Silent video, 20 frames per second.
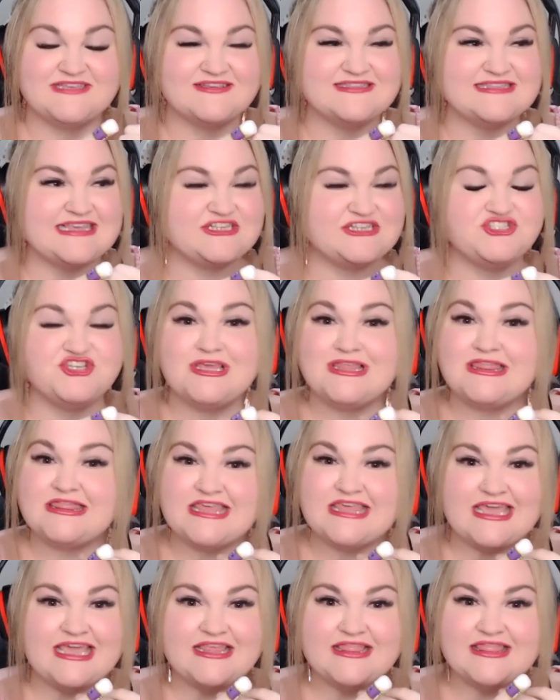I was like, do you
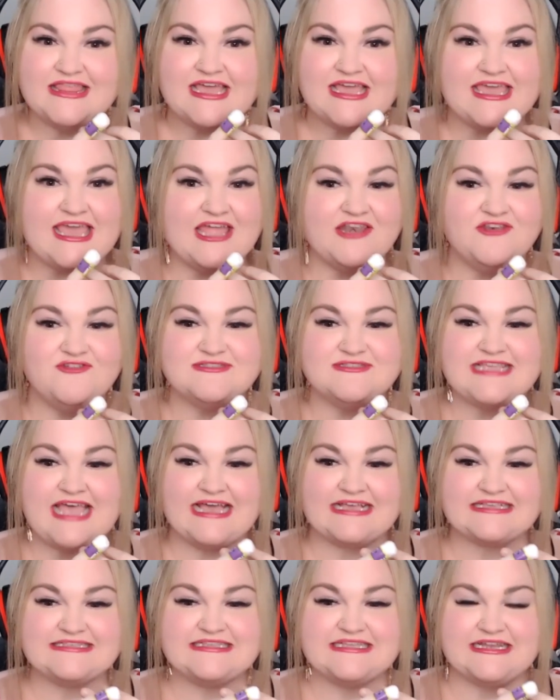think that Kendall's
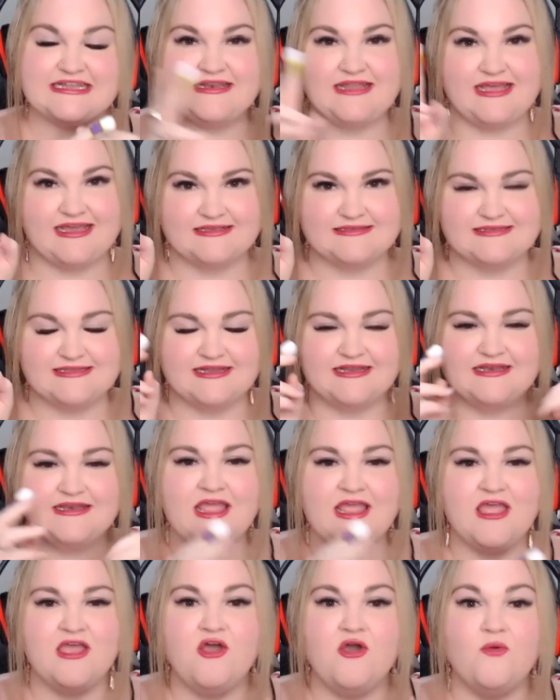accident accident
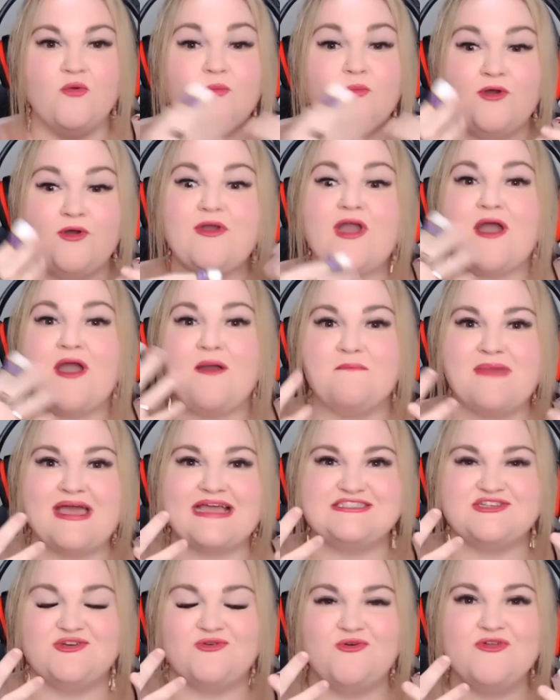will come back
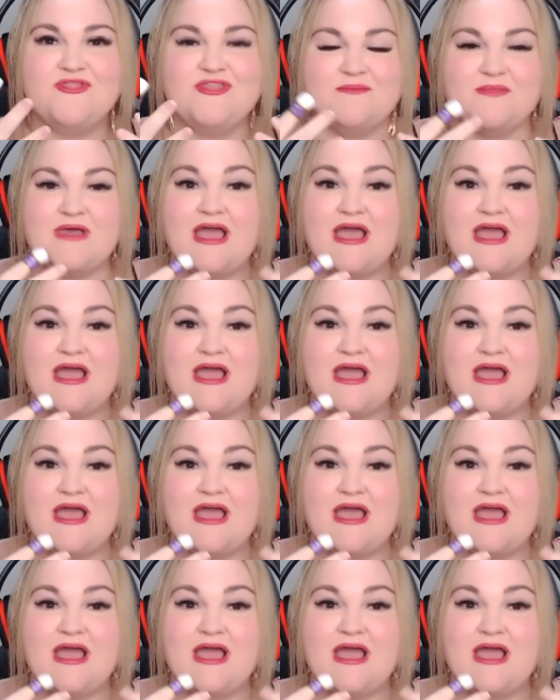to haunt them?